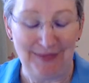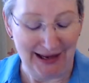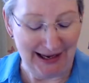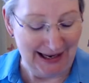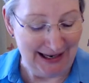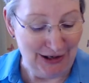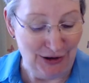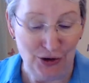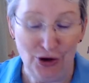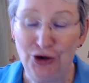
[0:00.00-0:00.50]

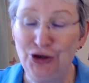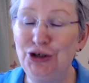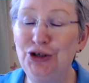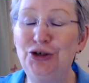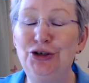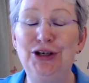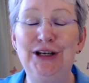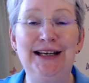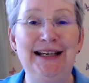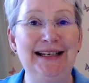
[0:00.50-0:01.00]
not
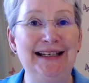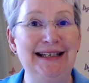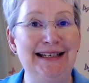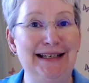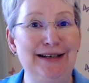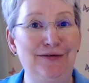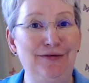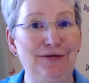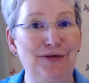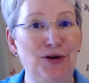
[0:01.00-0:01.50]
only in a
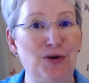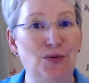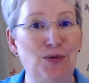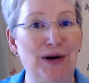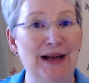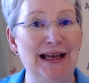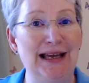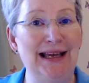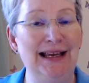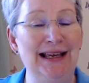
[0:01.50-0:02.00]
different
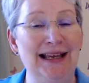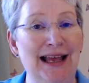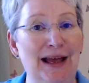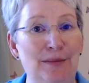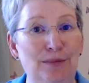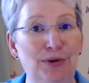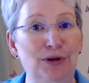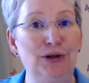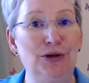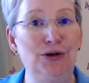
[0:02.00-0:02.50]
way,
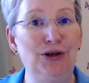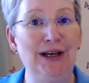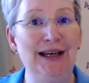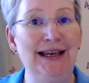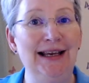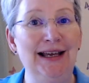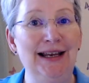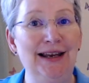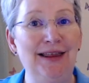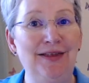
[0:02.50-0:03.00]
but looking
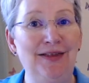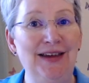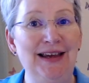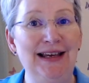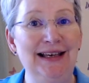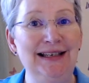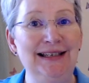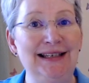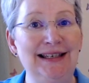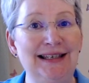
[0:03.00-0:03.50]
at
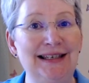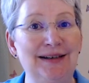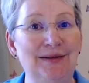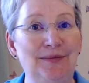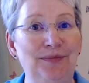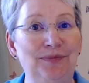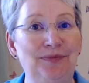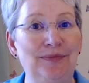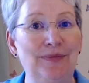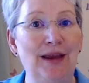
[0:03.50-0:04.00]
things
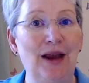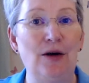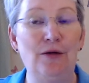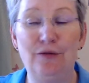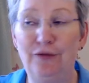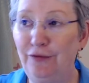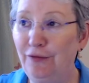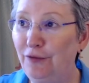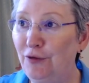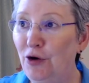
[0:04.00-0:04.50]

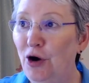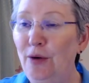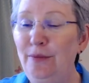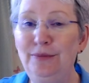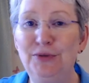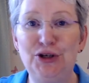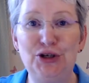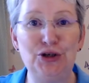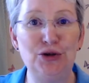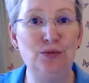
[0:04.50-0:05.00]
from
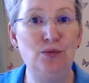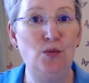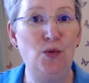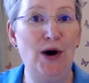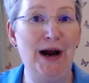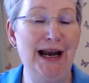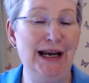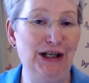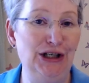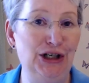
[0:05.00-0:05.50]

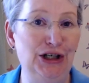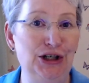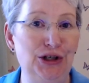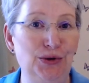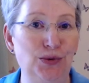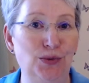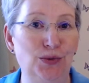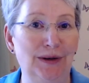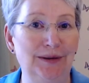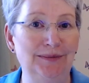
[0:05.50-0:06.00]
somewhere
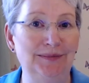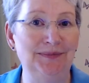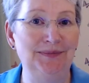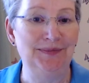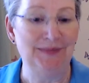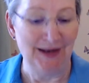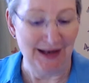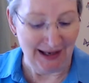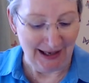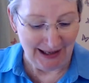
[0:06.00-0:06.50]
new.
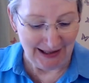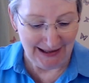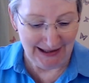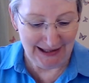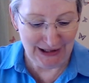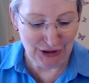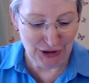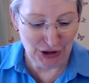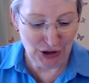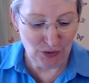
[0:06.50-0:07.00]

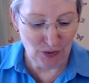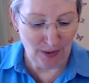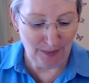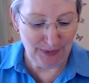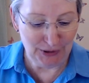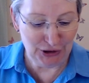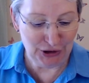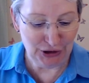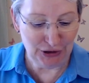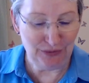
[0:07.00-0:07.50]
This new
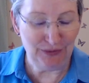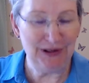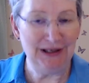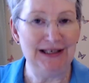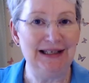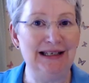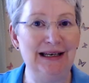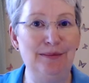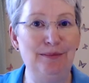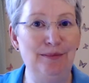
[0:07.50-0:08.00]

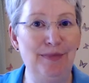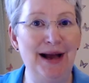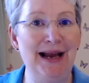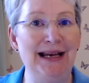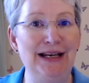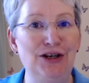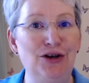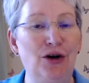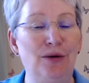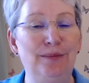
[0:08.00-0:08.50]
opportunity might
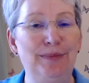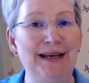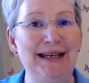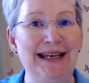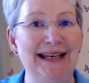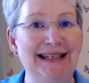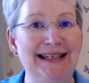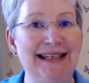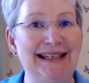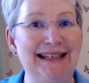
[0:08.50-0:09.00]
not be
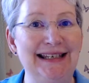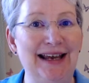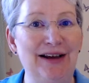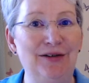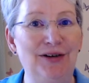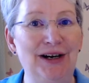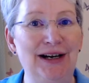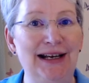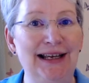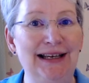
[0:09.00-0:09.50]

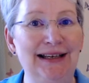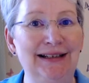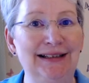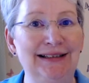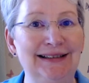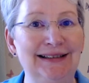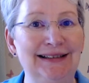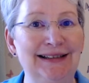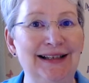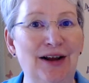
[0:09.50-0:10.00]
necessarily
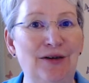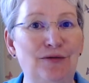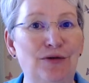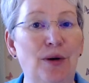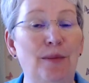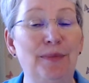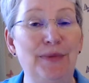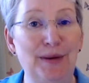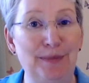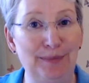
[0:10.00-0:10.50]

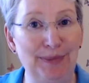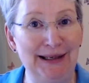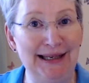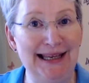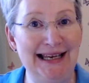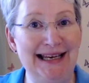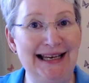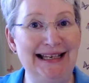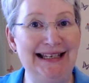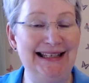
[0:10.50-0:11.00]
from the
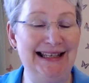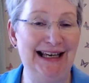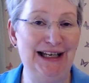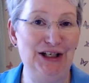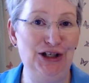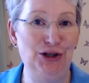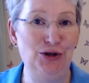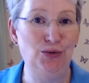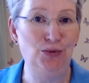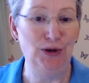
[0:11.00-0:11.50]
place that
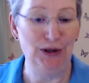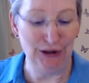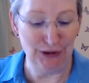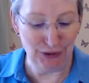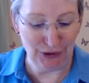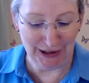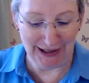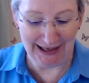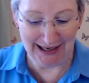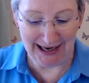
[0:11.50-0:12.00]
you were
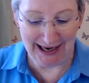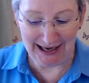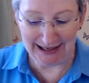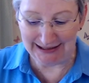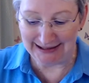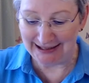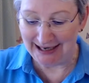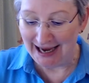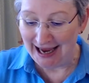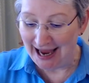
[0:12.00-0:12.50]
looking
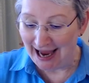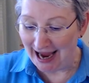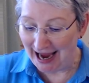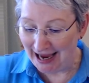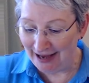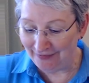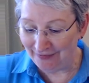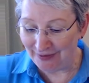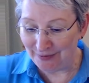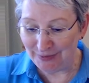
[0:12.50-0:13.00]
at.
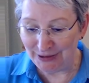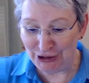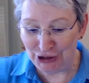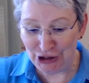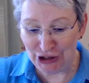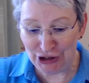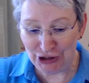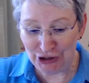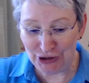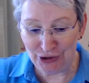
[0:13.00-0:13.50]
And the
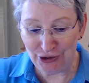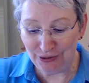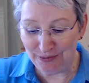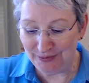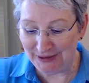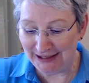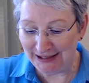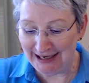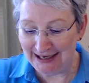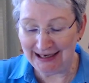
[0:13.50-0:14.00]
magician
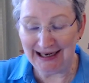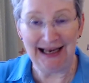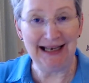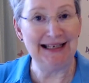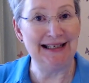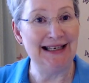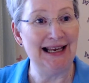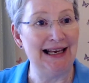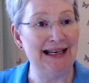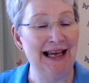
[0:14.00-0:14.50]
comes in and
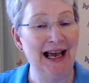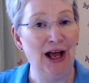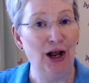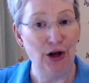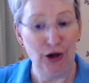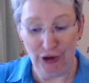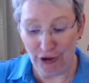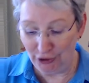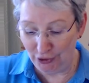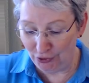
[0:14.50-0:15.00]
said,
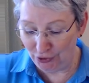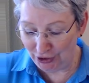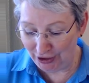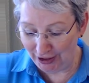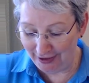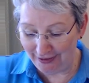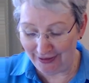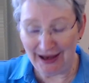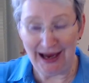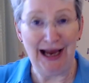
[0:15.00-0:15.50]
look
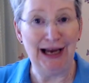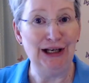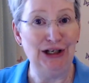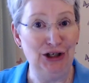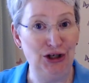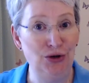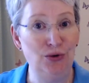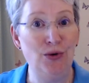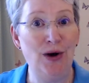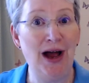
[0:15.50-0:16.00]
at that.
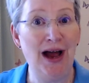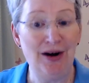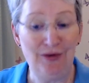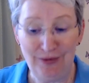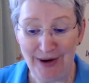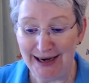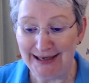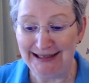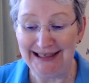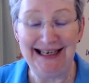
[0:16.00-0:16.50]
You are
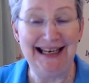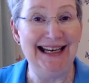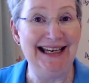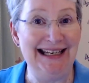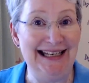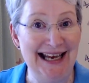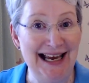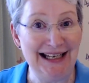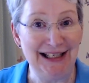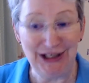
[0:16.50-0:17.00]
ready.
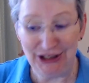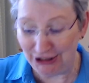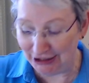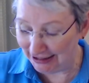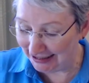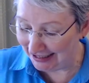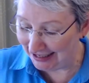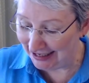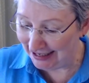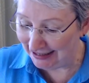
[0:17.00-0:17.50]
Yes, you
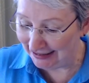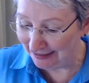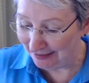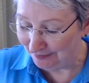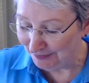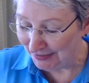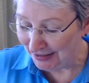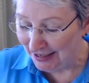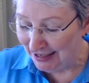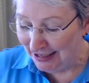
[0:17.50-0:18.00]
can.
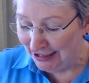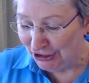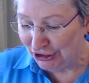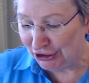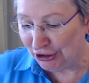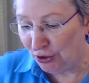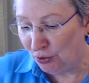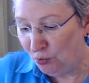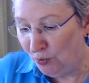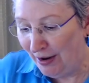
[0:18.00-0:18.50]

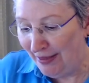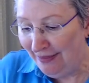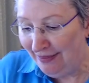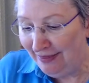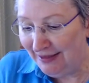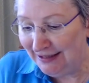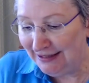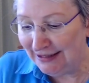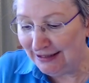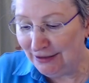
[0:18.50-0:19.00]
So when
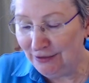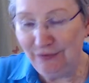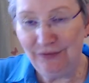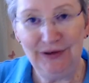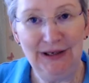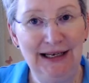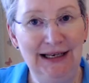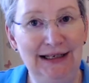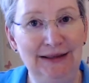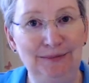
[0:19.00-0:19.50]
this
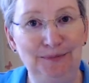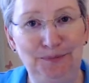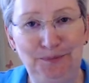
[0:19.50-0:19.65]
lovely